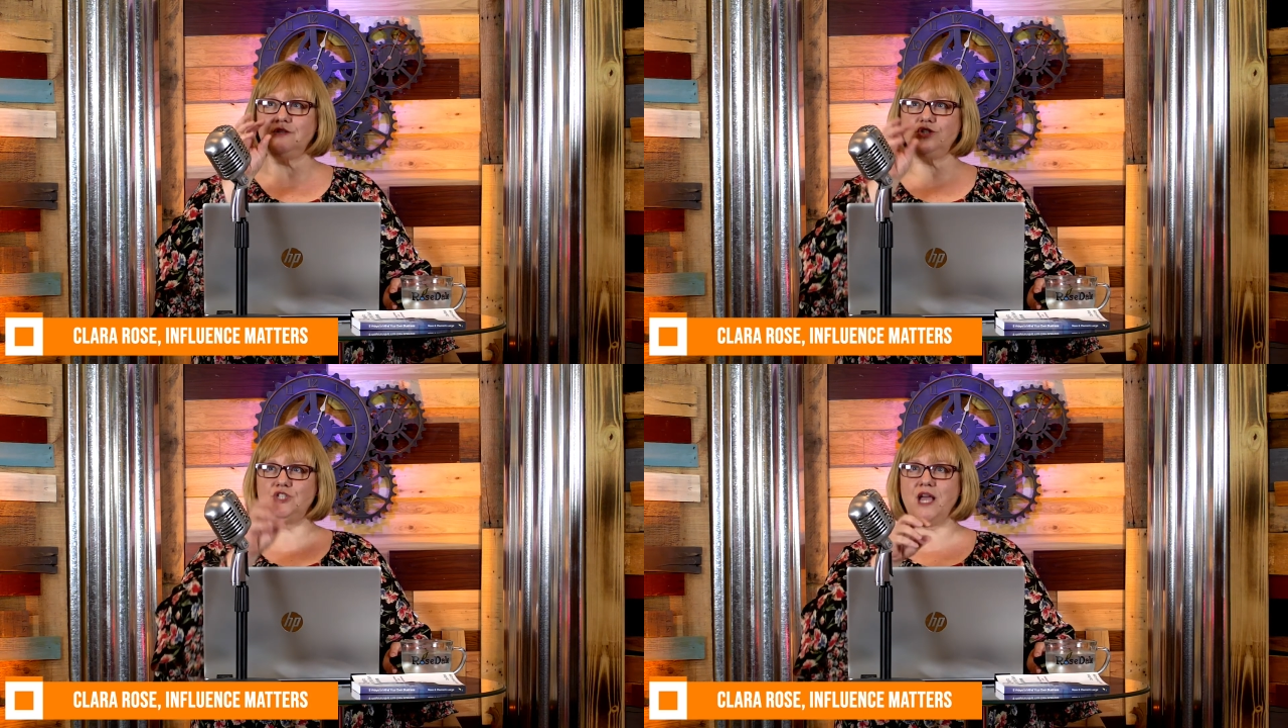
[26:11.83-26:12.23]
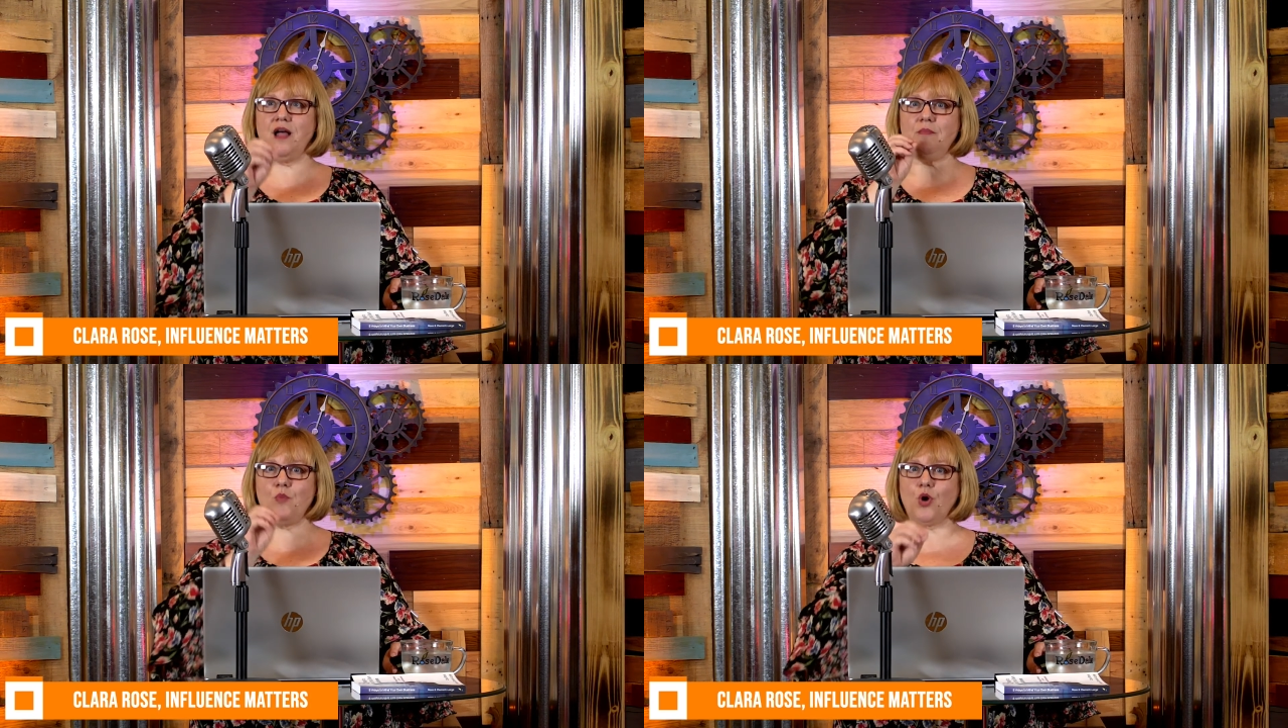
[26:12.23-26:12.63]

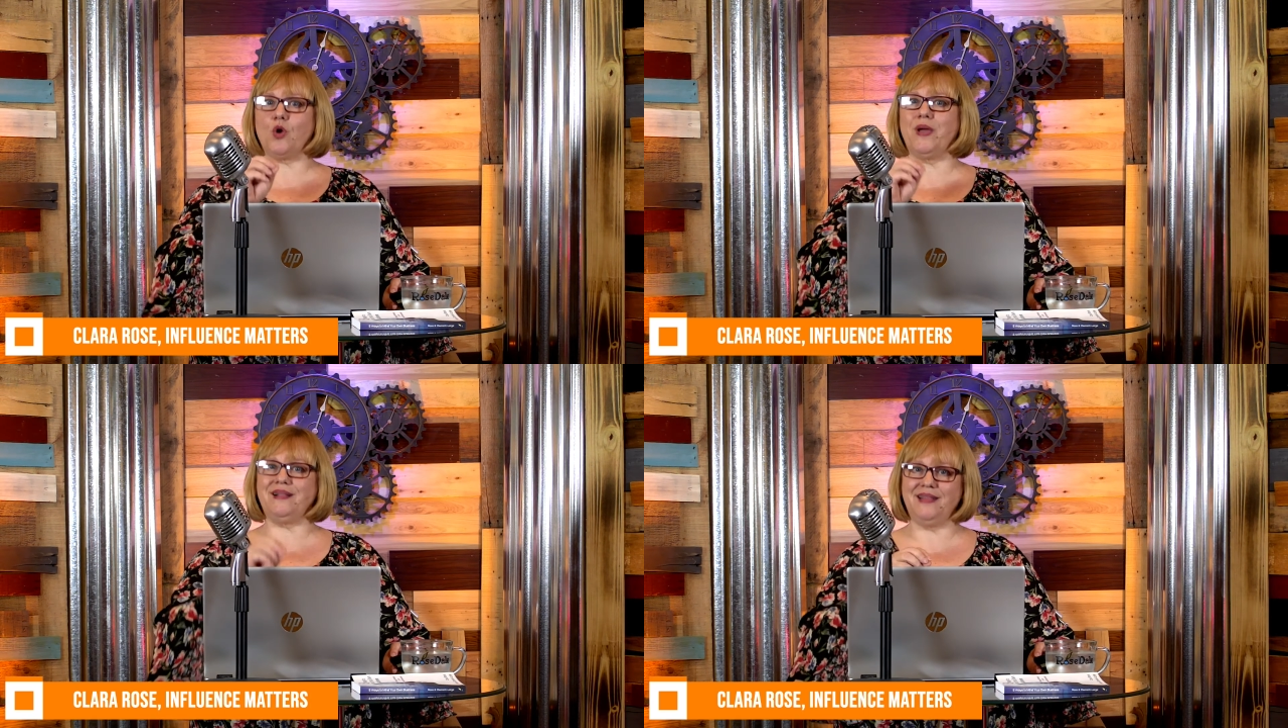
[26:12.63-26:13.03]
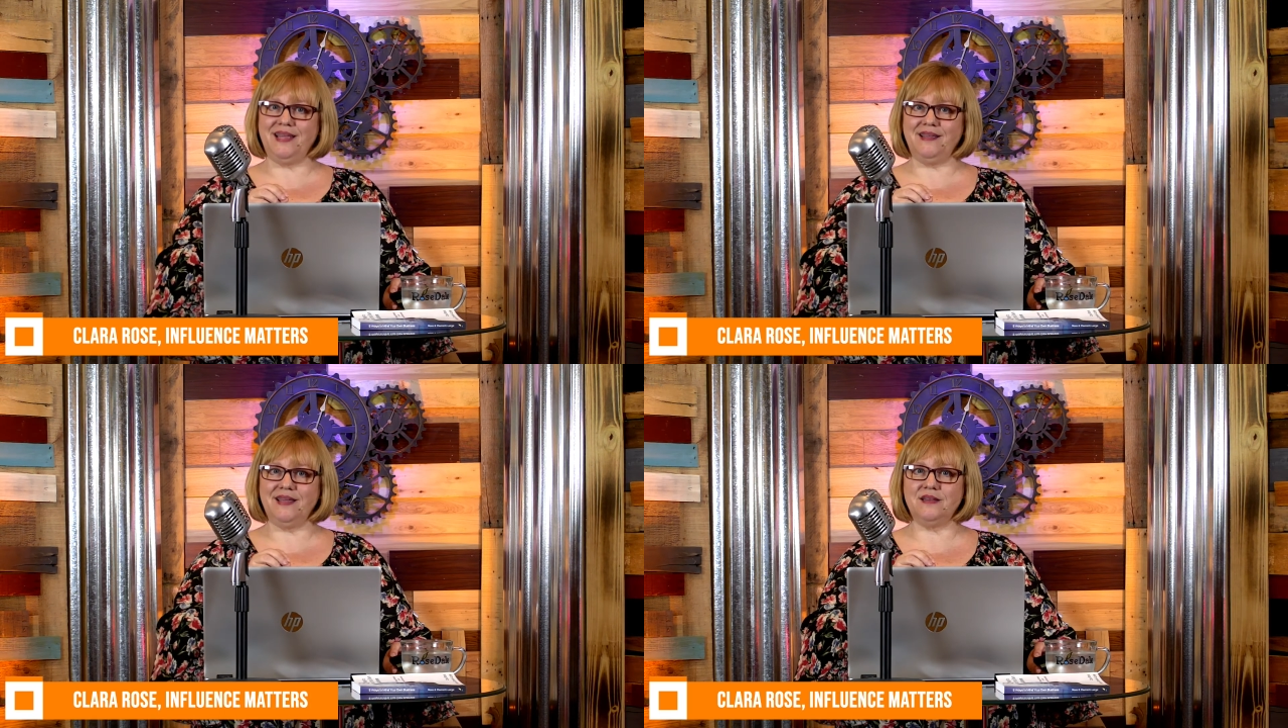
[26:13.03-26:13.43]
gel more
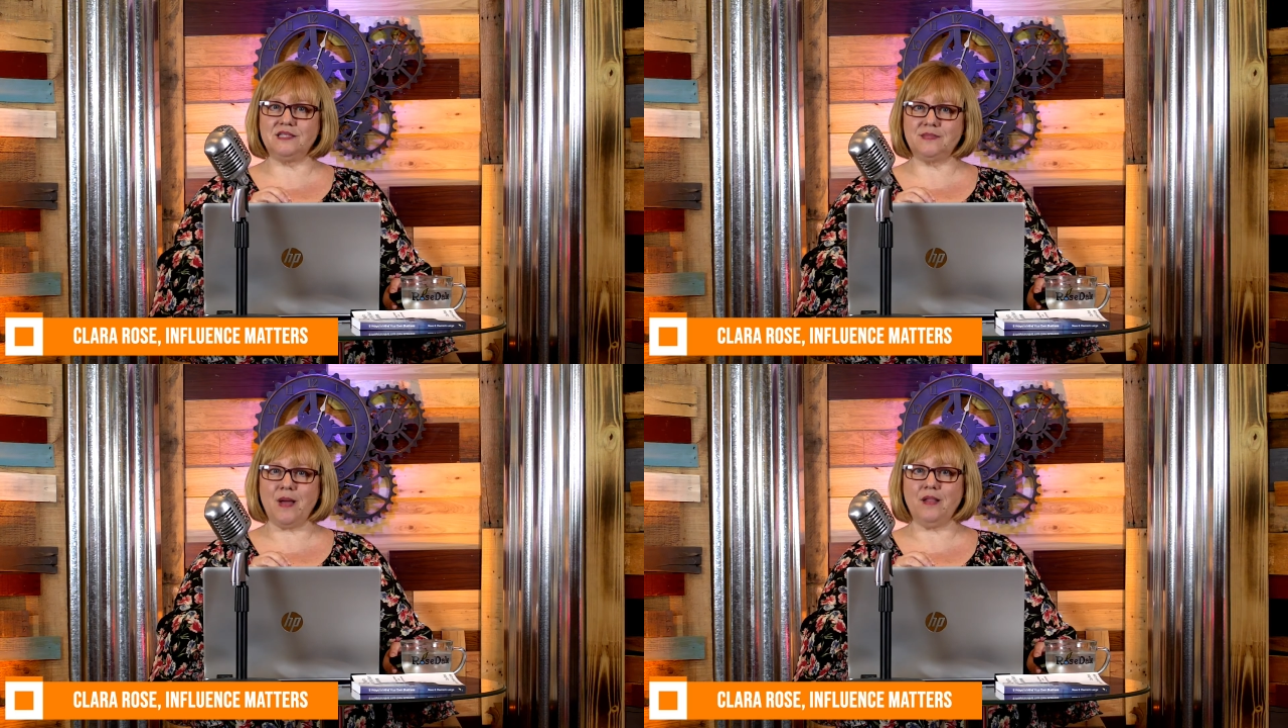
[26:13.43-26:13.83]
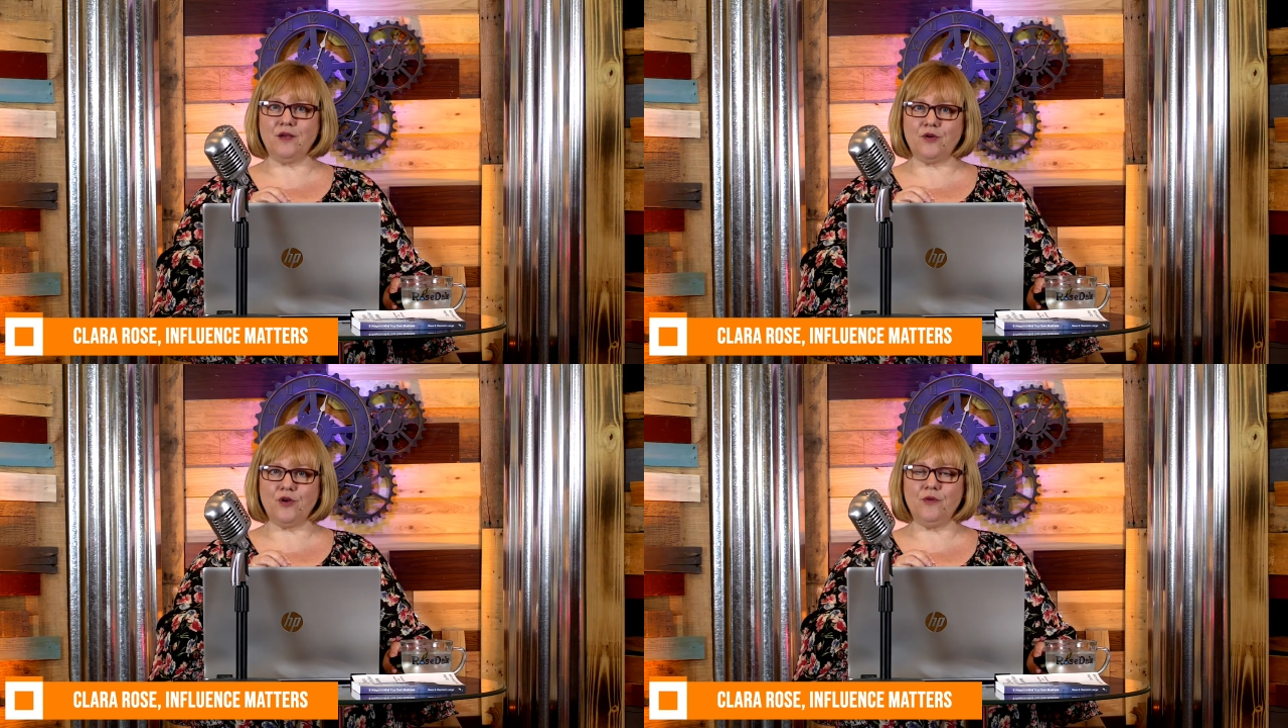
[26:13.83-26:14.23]
quickly in a smaller
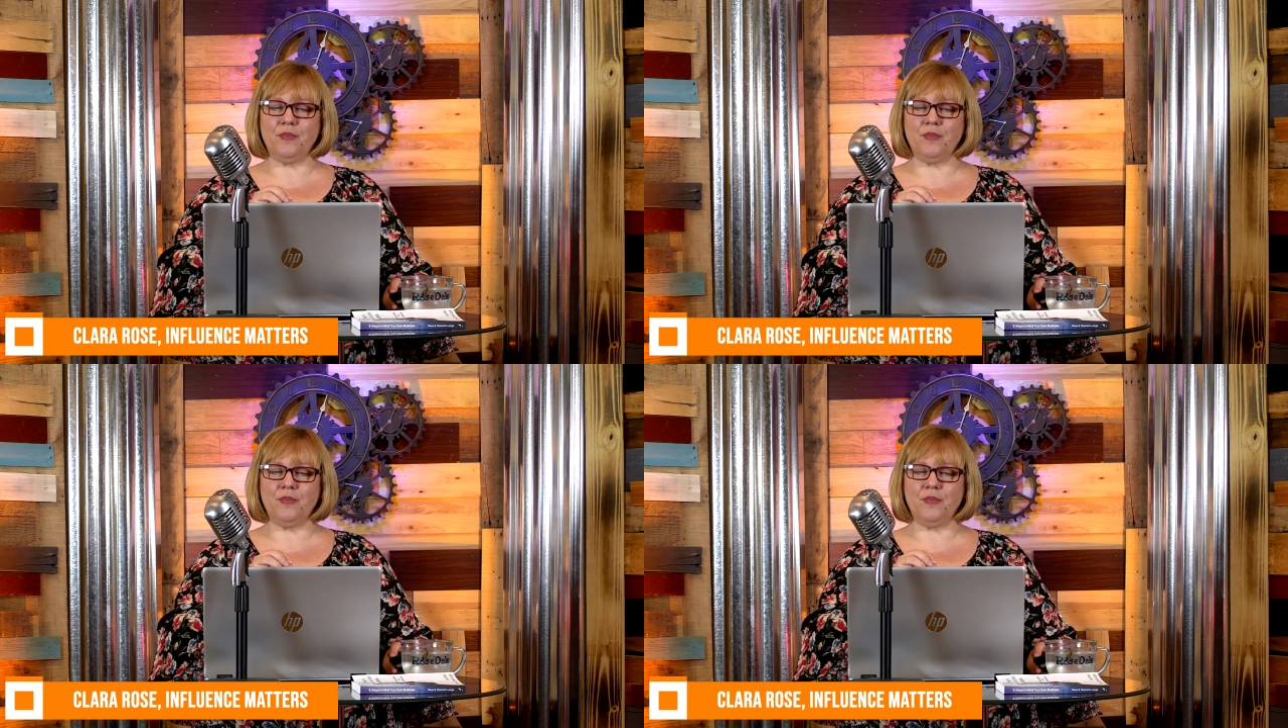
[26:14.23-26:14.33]
group.